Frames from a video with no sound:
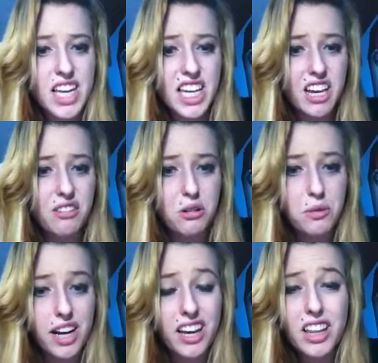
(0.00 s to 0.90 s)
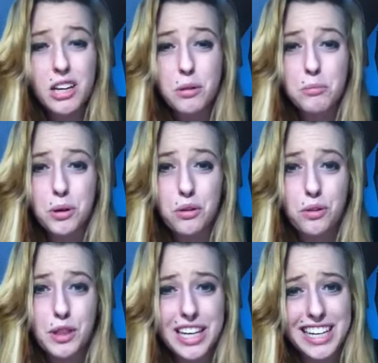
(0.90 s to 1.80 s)
Either way, they would
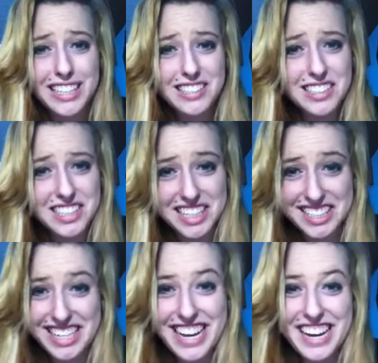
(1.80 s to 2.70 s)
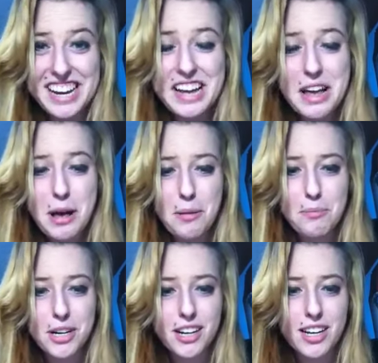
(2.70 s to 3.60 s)
both get disgusting,
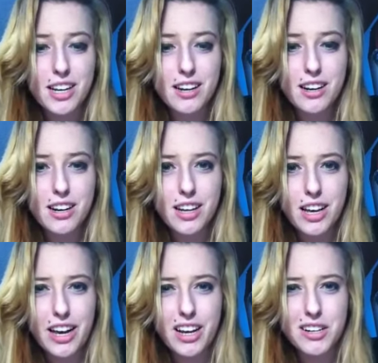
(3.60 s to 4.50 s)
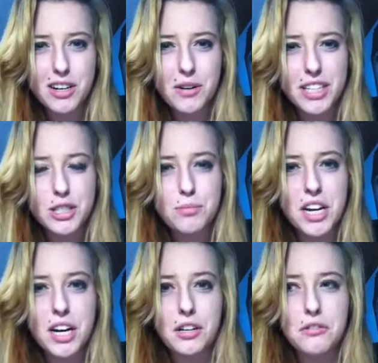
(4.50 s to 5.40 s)
but I don't know, I'd just be
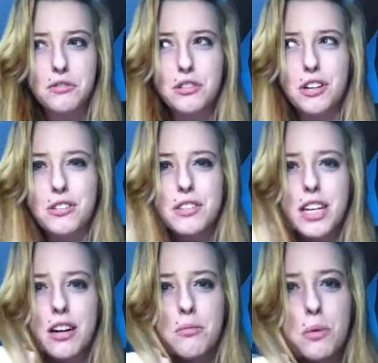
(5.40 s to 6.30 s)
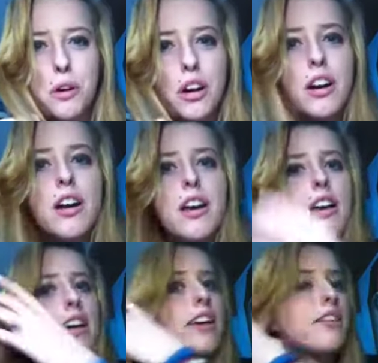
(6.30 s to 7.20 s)
kind of grossed out more
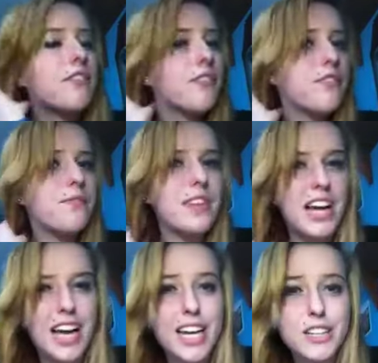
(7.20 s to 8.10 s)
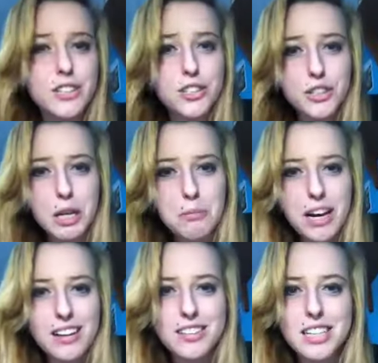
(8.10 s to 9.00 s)
if I had a dirty
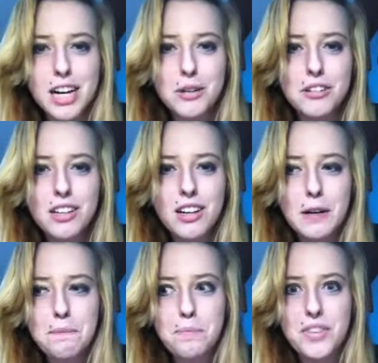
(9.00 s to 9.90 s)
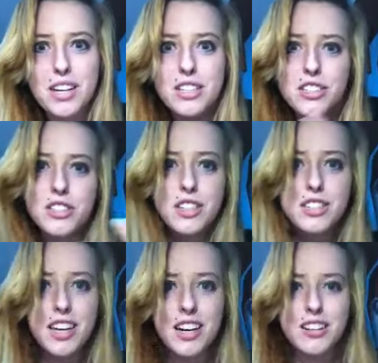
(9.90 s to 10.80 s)
bath towel and I
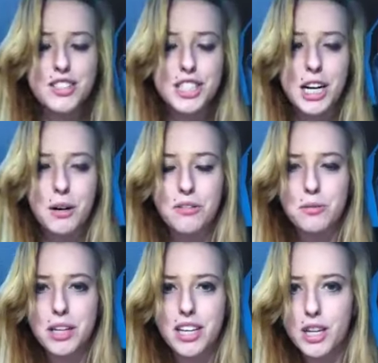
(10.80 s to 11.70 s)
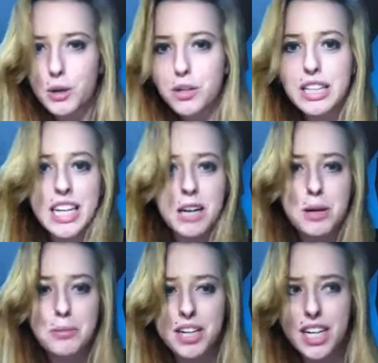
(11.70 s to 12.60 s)
just get out of the shower from, like, you know, cleaning
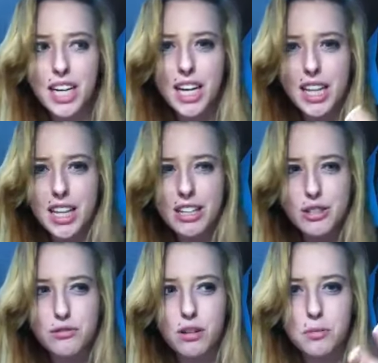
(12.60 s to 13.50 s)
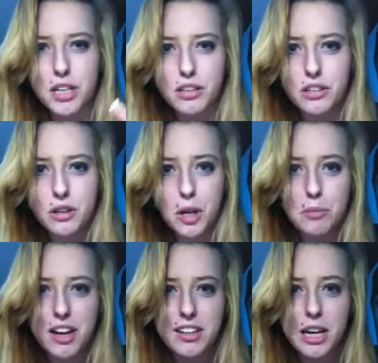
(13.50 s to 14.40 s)
my body and then just rubbing a dirty
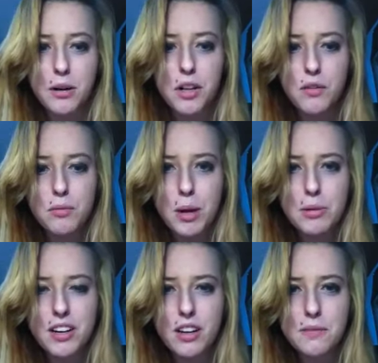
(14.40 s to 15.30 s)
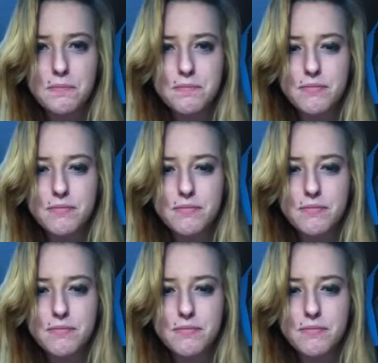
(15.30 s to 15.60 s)
bath towel all over my body.